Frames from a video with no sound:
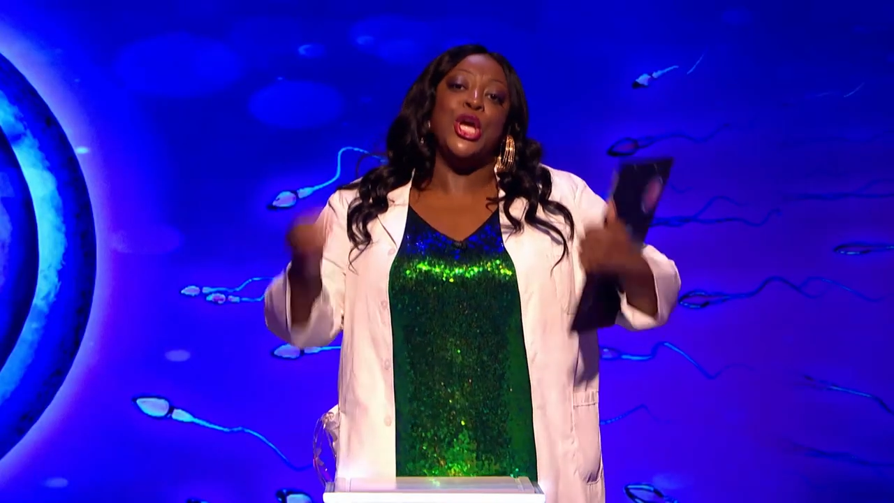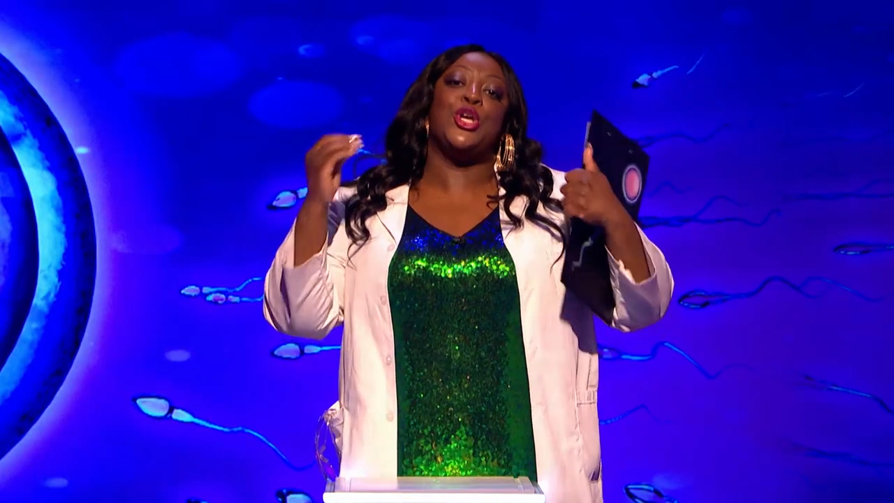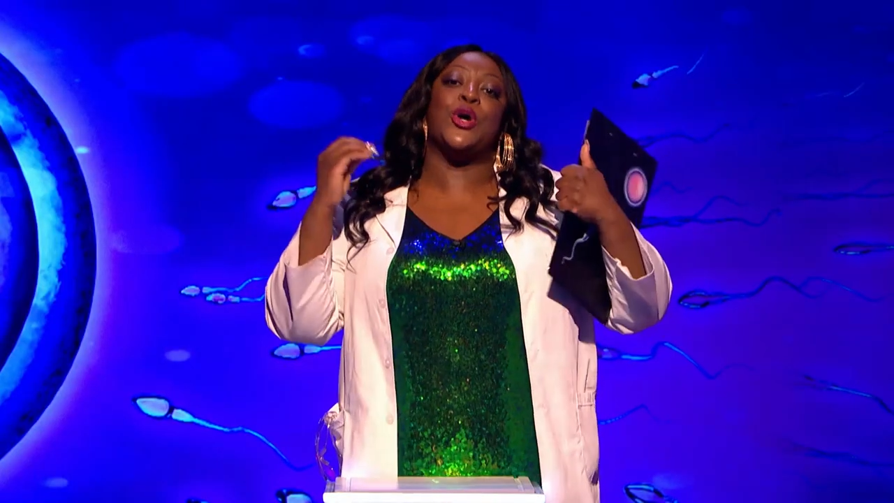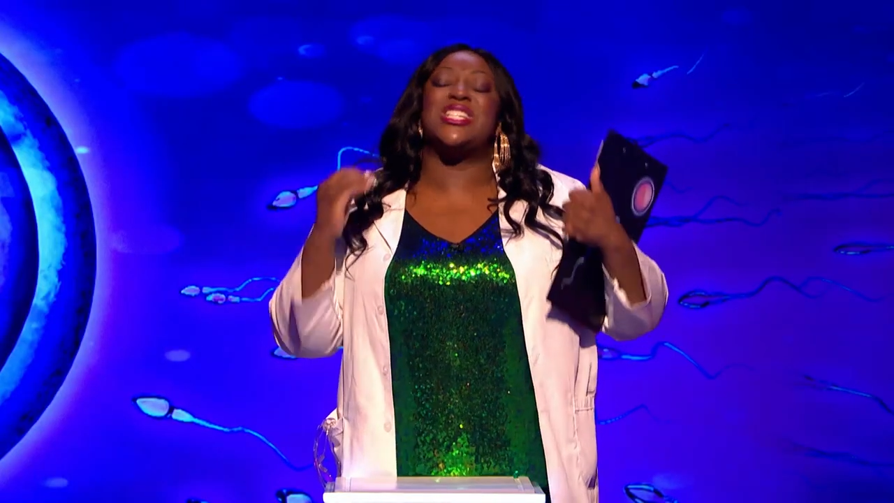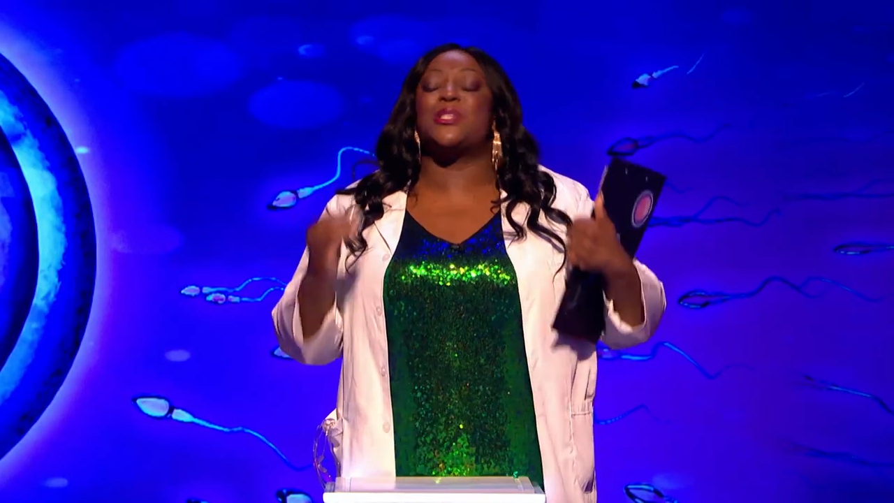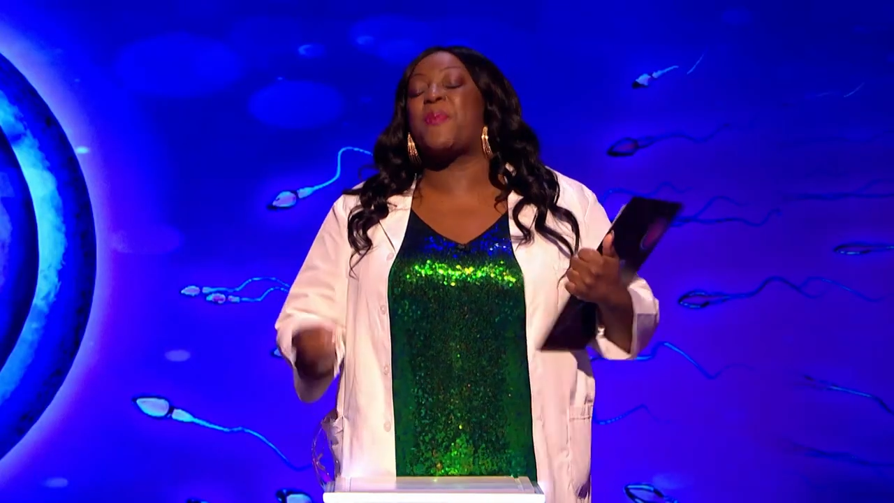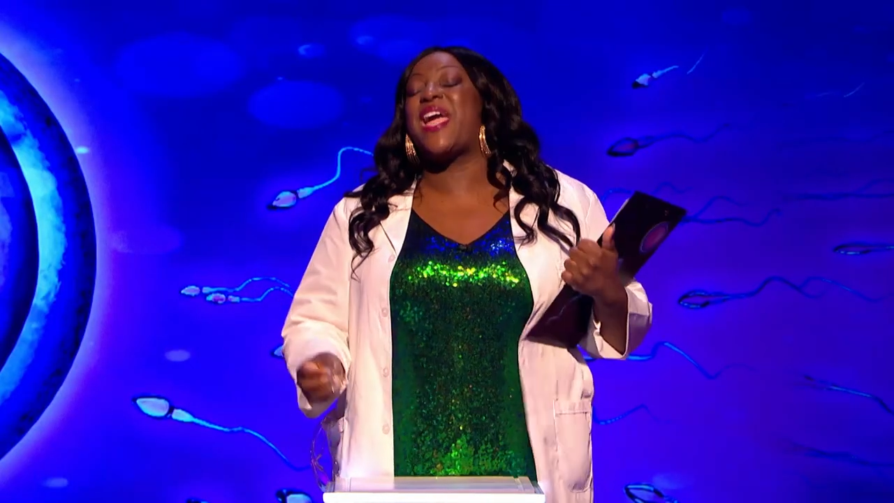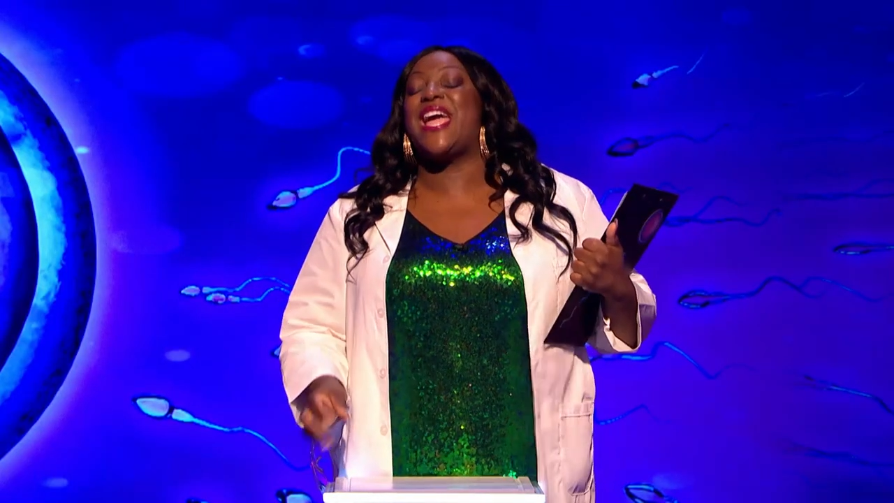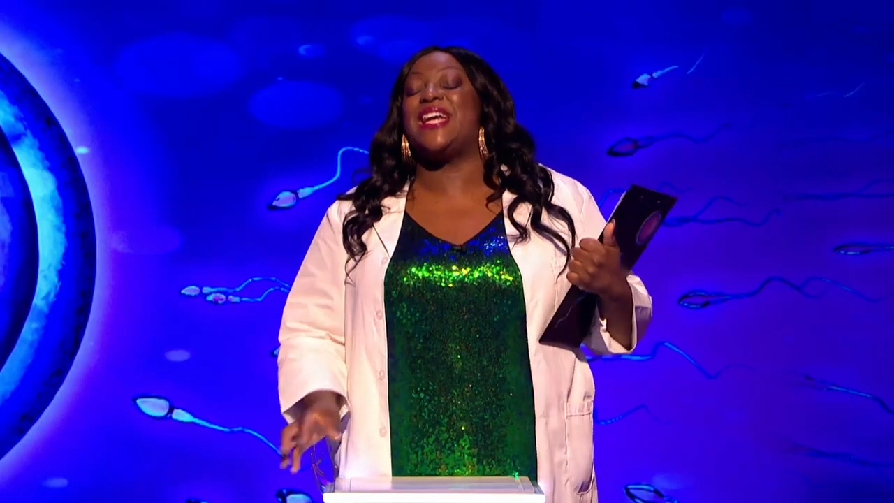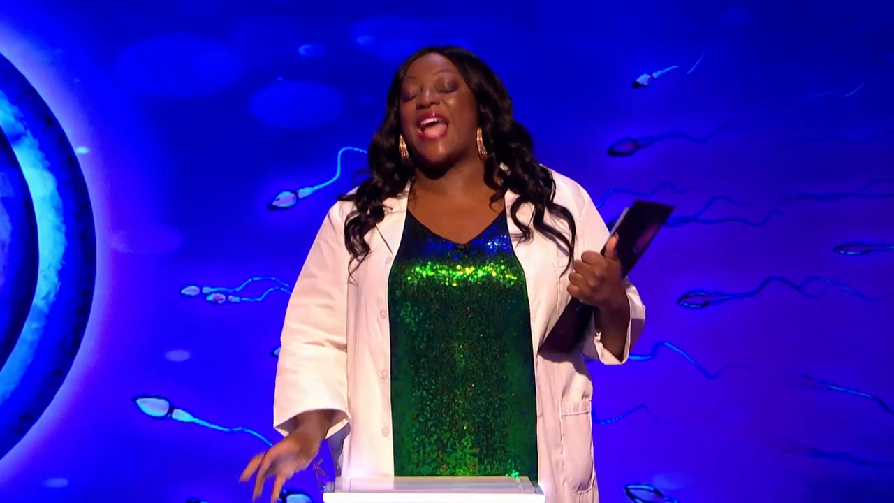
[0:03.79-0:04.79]
your
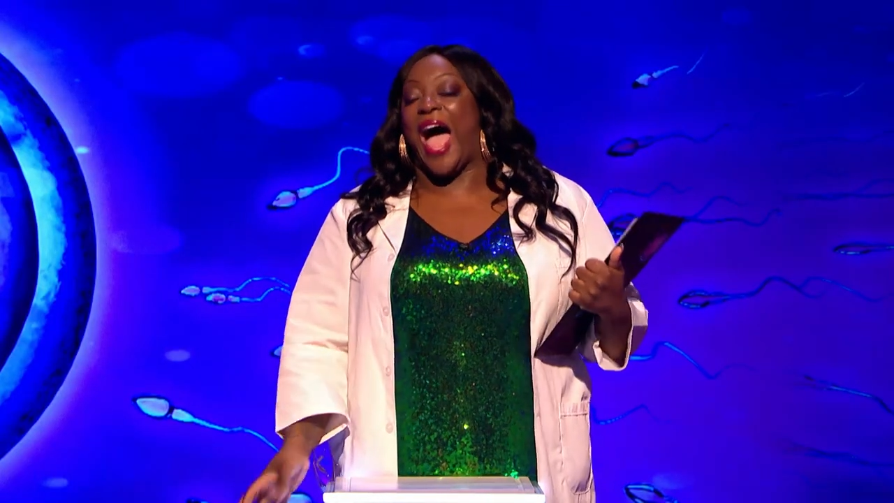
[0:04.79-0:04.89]
speed